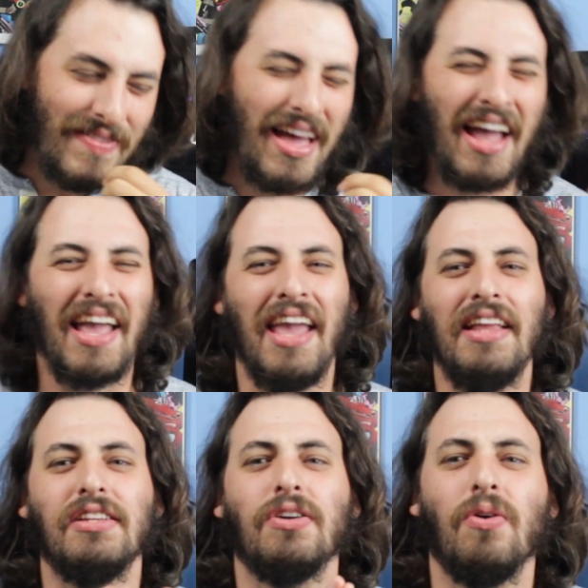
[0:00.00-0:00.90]

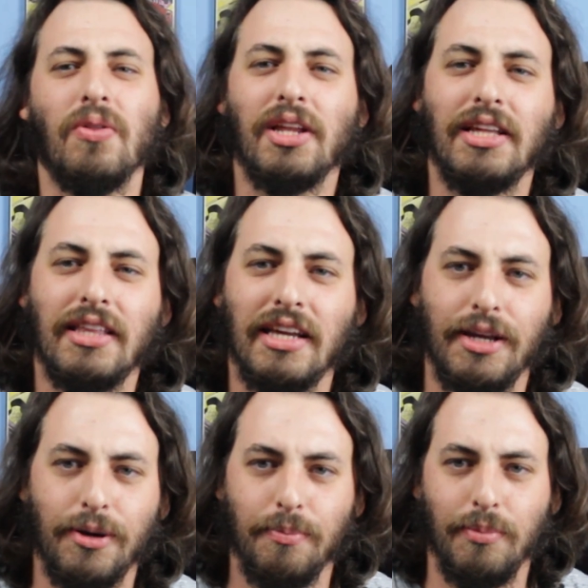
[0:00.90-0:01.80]
hate to call anything
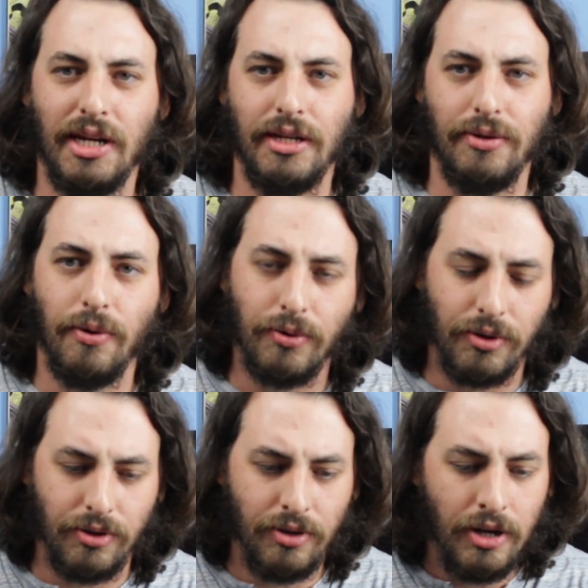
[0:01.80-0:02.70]
here
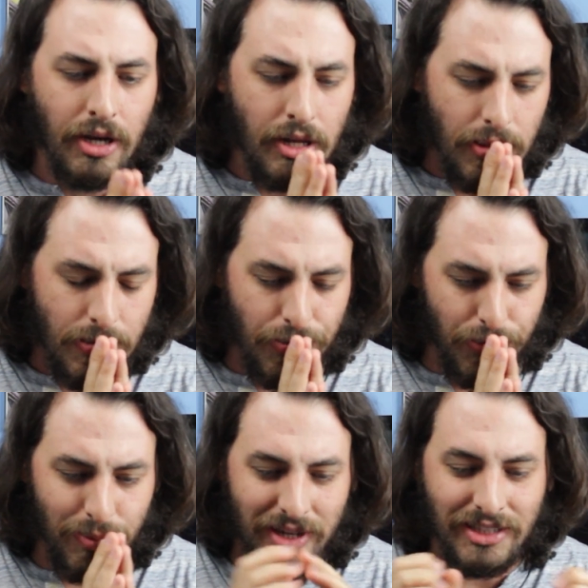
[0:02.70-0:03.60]
mediocre,
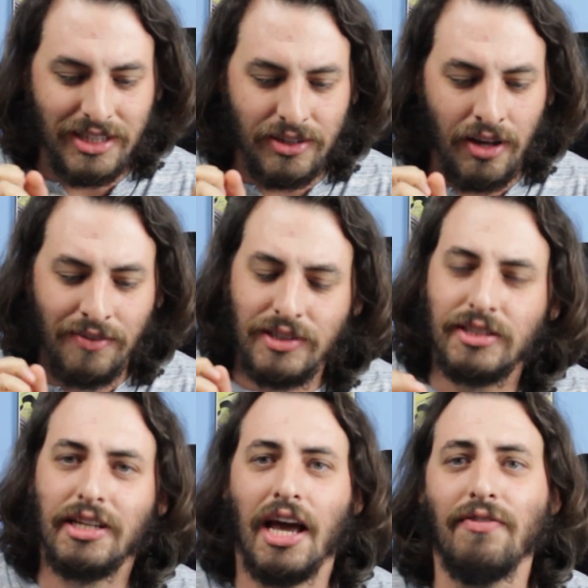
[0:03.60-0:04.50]
too, because
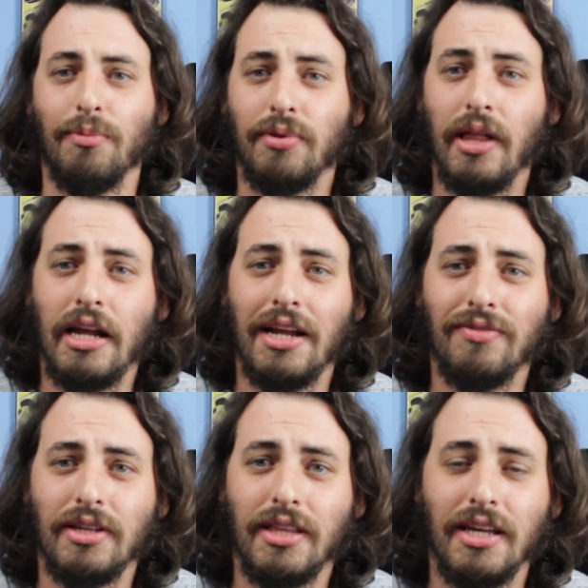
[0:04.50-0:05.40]
obviously I haven't played
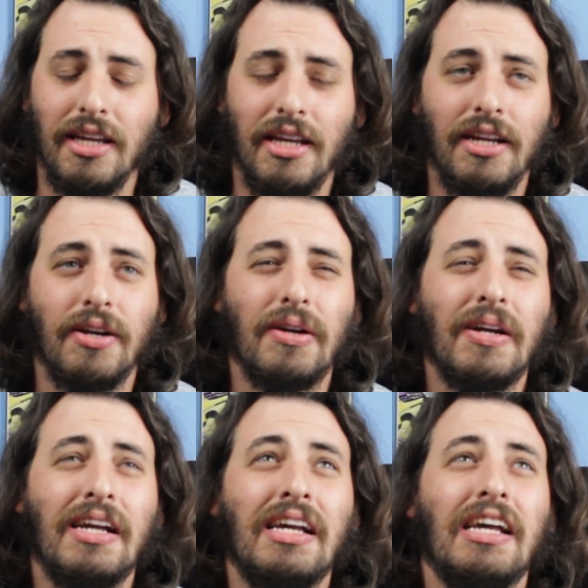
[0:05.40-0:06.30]
everything
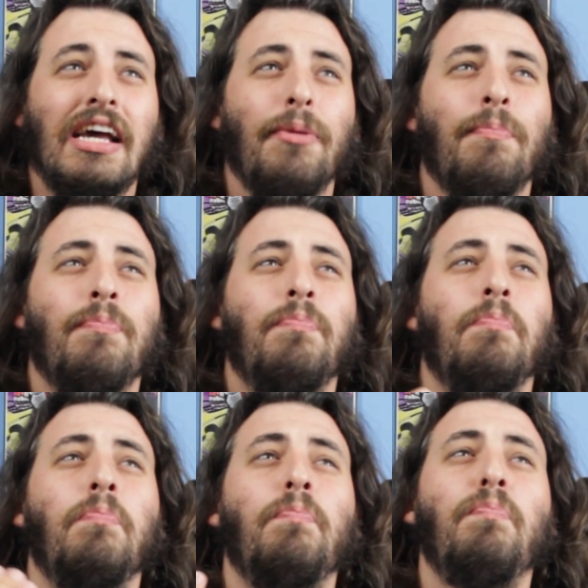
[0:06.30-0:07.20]
here,
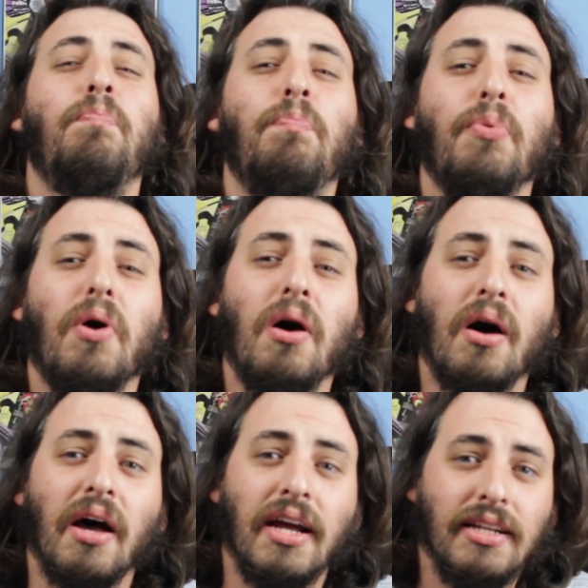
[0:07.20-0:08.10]

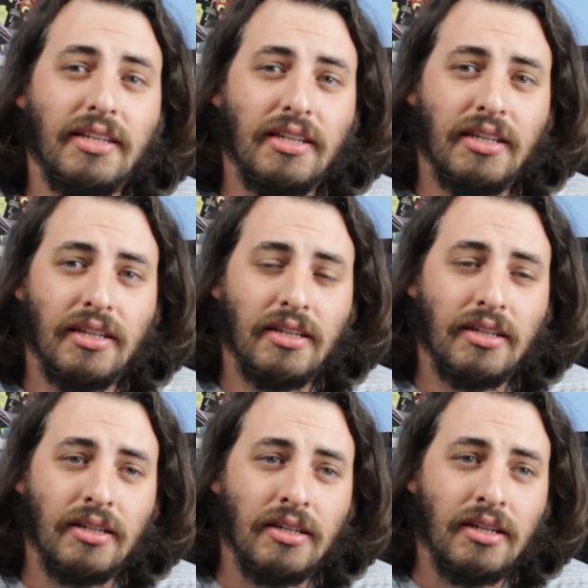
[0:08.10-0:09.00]
but
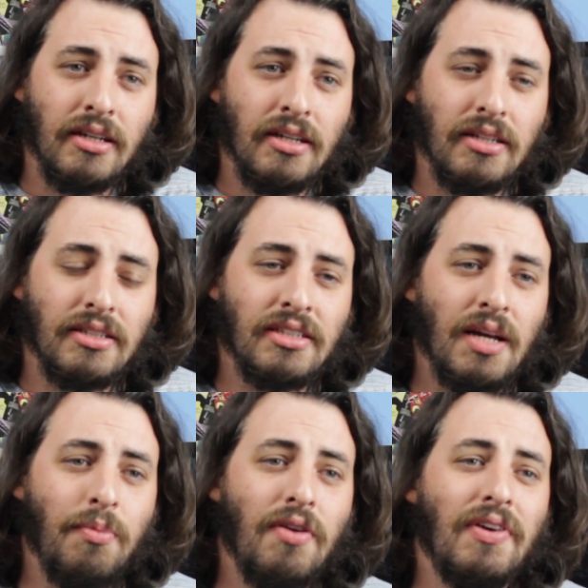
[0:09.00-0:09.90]

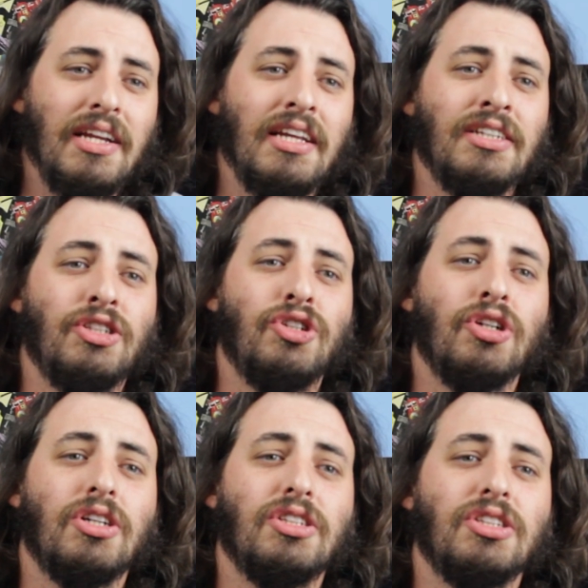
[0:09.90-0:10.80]
some of it is
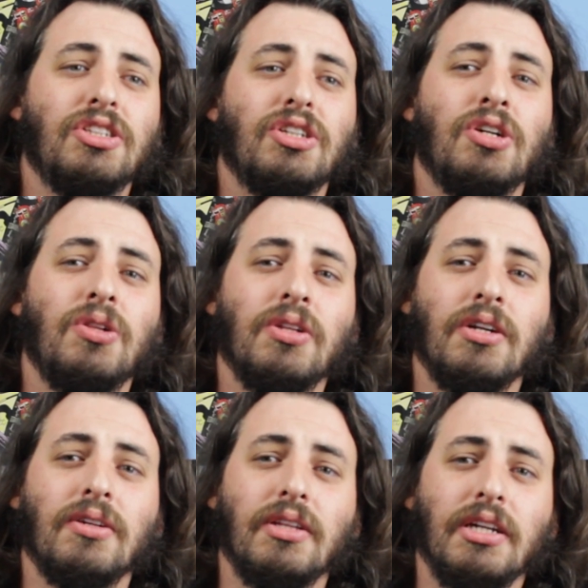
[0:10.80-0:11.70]
just
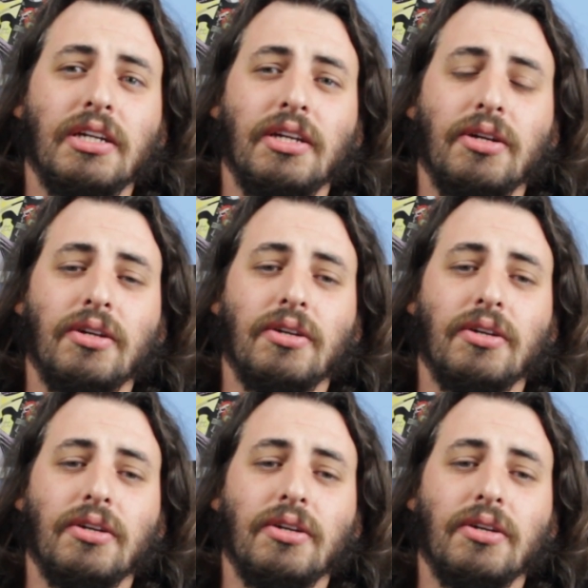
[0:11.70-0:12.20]
clearly